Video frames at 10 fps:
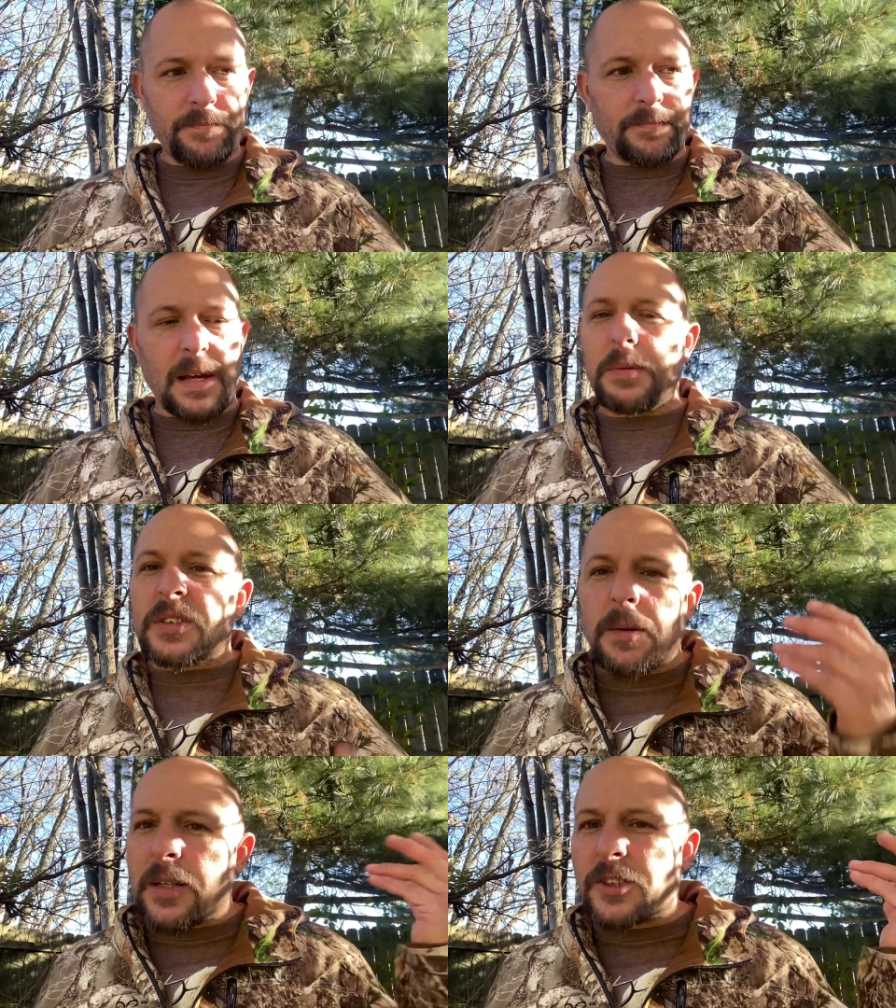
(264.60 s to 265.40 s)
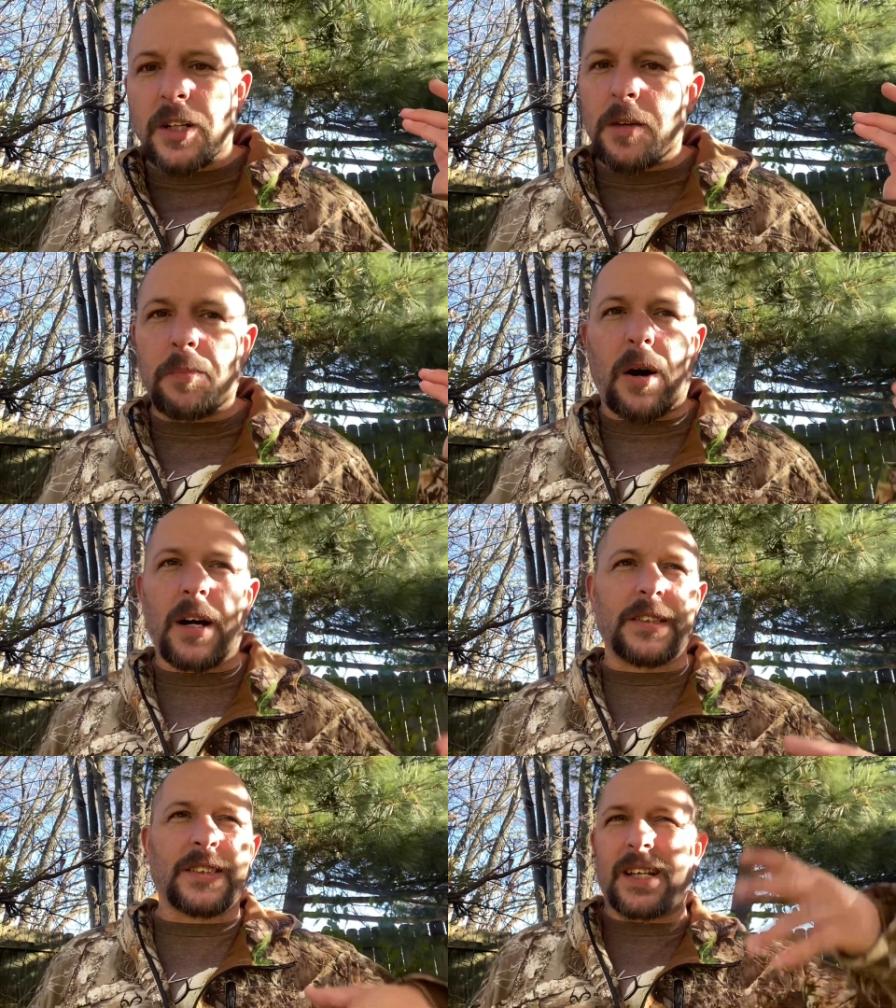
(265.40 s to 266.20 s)
maybe some I shouldn't have
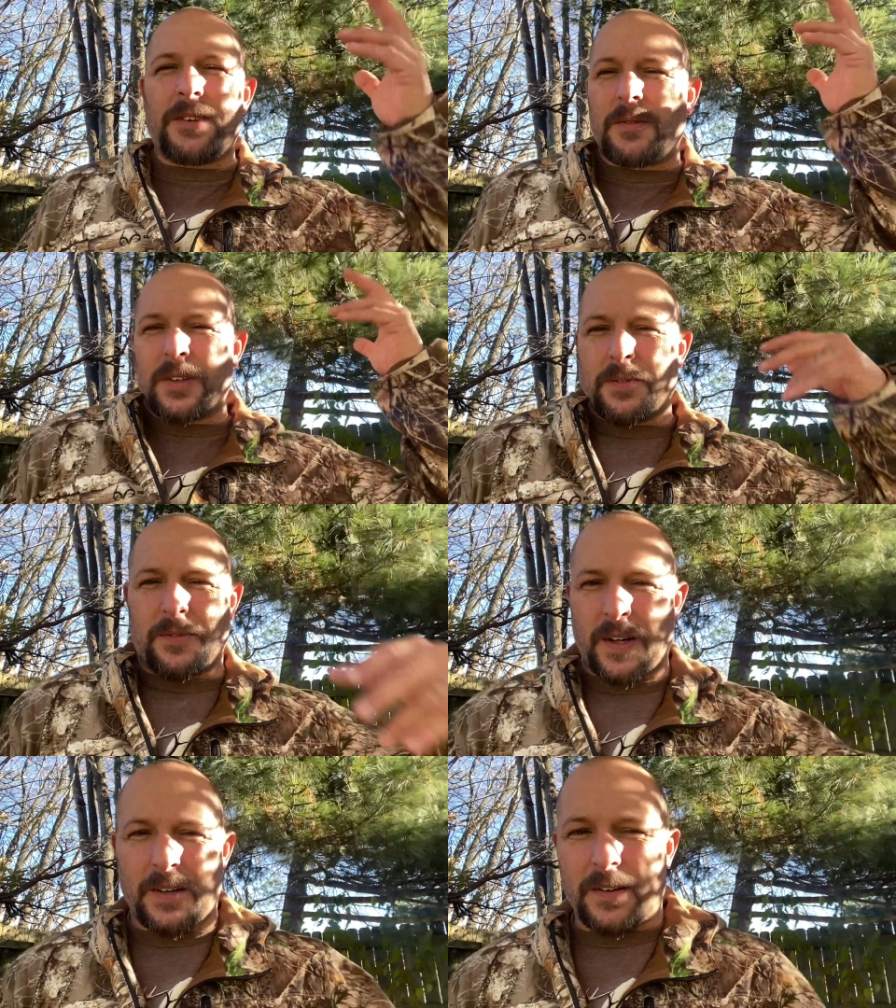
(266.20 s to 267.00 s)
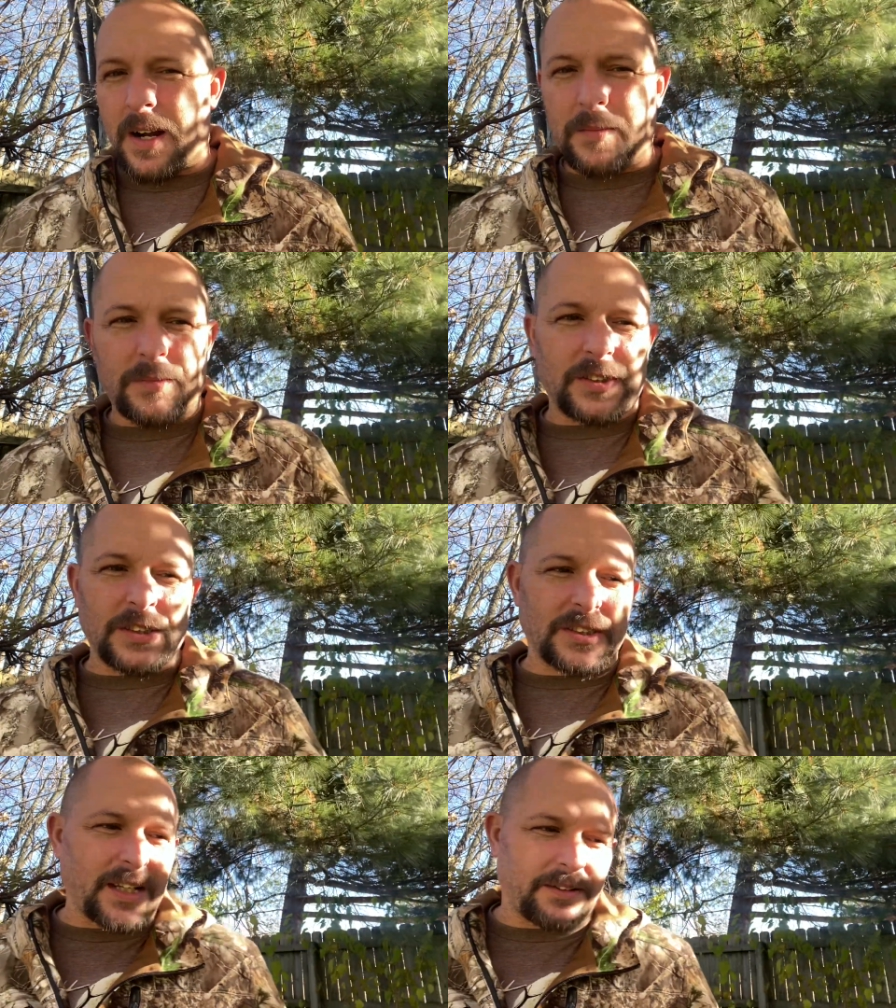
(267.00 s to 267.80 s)
bought, just like with the firearms,
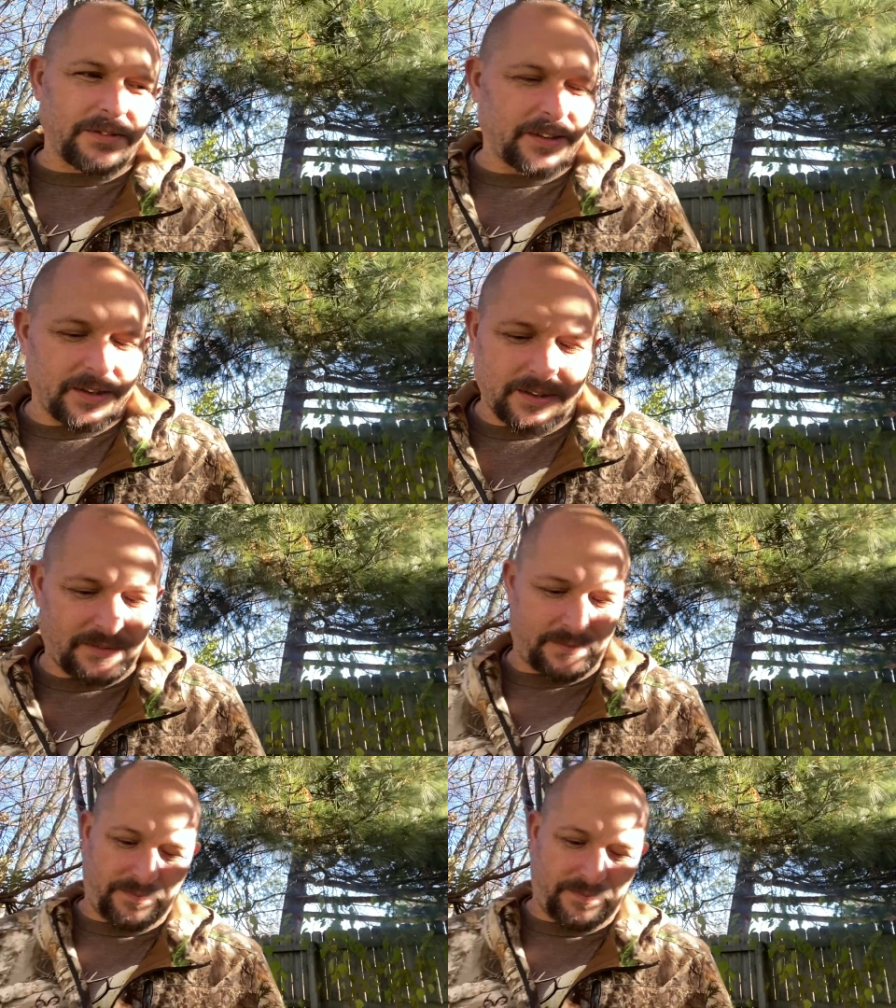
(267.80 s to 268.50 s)
just like with the